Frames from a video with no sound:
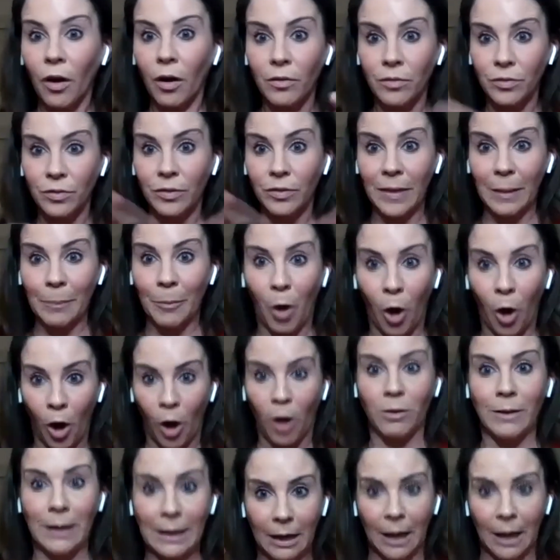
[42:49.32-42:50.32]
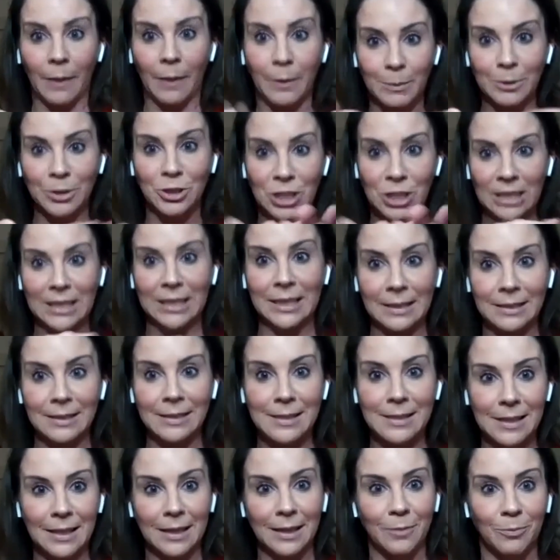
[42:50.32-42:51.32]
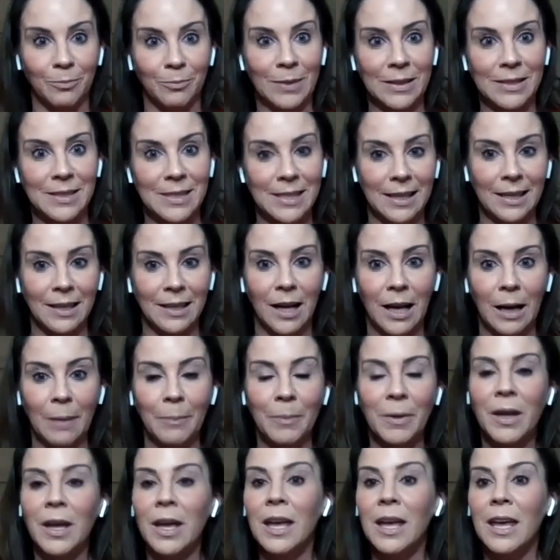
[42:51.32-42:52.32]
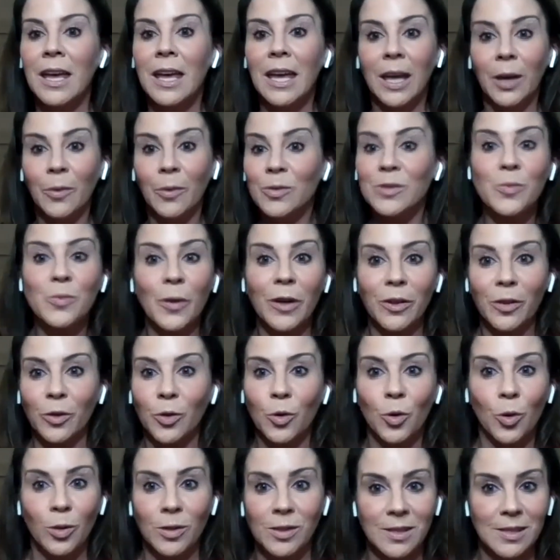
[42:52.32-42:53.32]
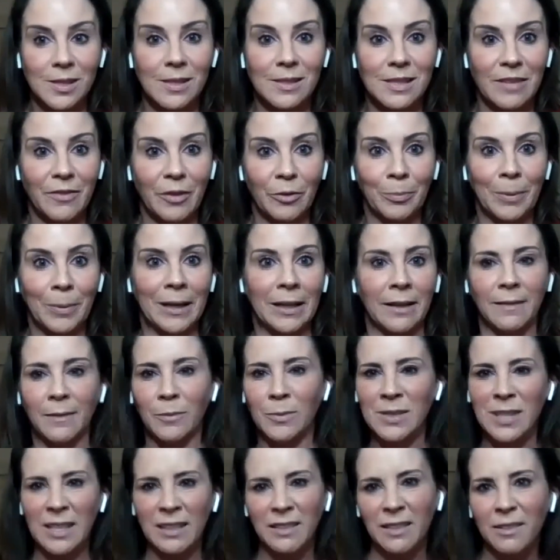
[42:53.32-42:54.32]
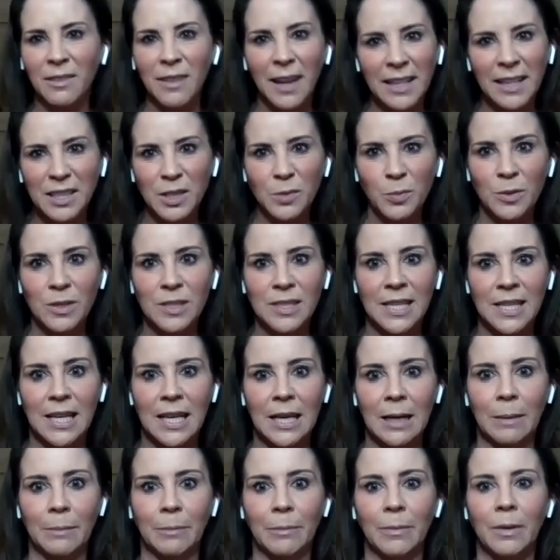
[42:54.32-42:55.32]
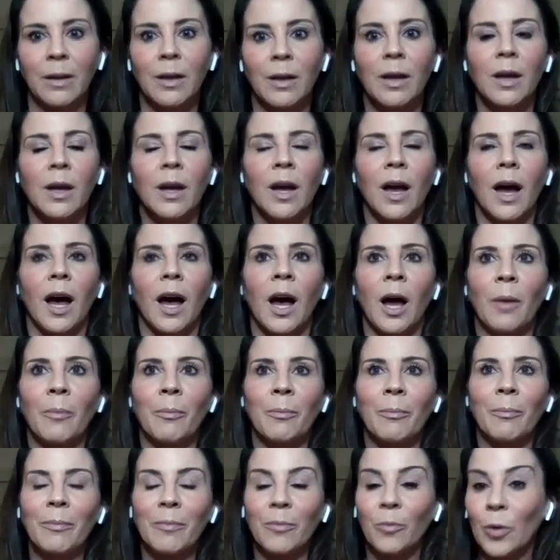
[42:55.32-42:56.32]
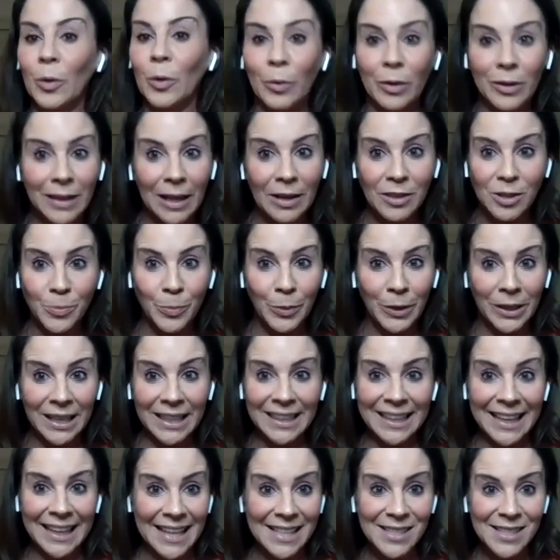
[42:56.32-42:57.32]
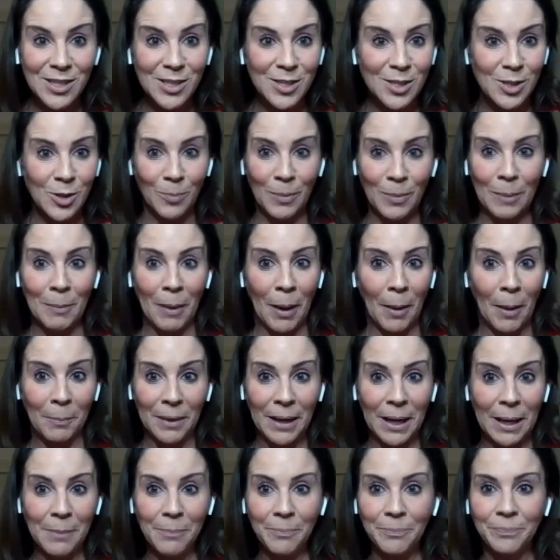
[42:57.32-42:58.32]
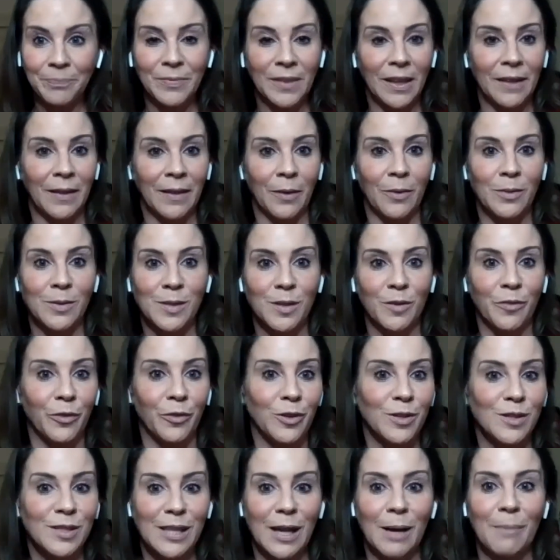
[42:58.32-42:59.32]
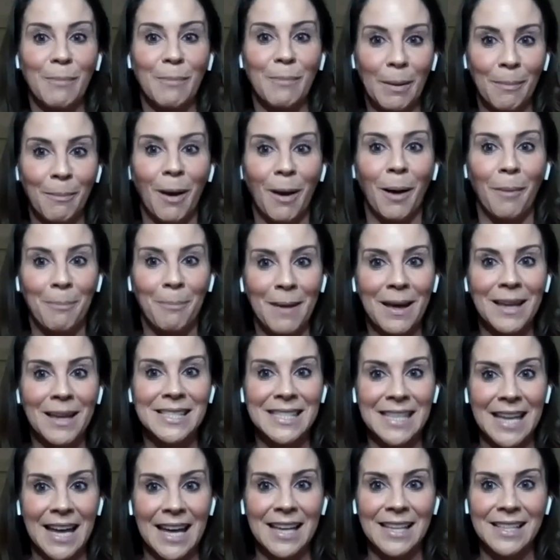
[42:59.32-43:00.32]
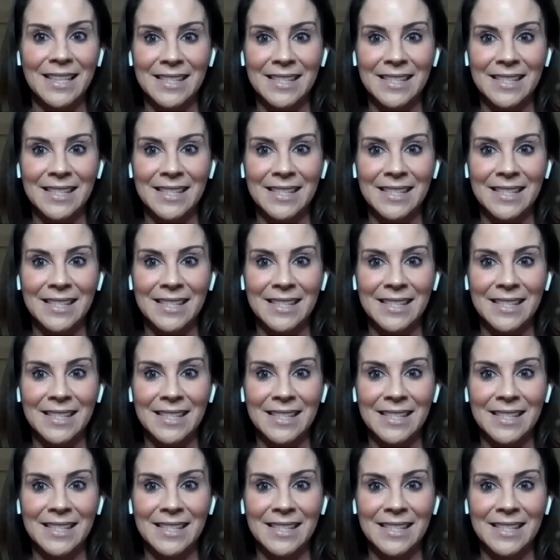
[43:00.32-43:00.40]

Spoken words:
them all like on the machines, like mixing it up. It was one of the coolest things I've ever been in. It was like the lights were dim. We were allowed to bring a guest, so my mom came, and that was the first time my mom met Des.